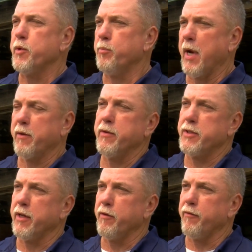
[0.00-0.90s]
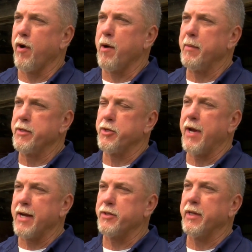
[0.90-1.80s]
with breakfast on the farm is
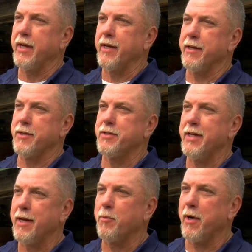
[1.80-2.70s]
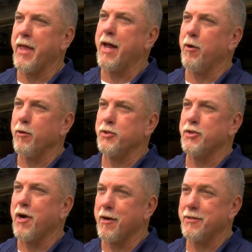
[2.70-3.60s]
you're actually getting to see where that all
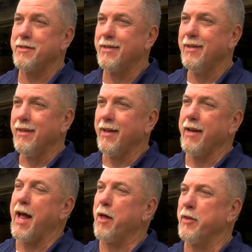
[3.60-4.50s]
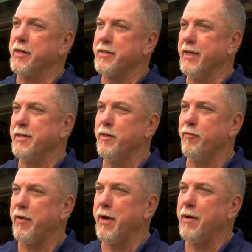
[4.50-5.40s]
starts mm -hmm. and how things get to the
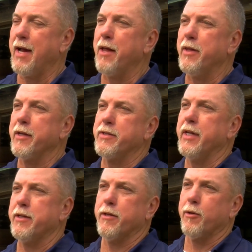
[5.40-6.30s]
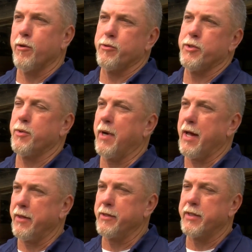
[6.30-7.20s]
fair, how things get to the grocery store,
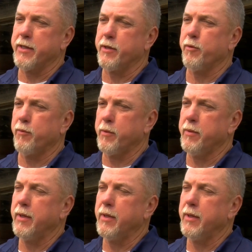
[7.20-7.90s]
how things get to your food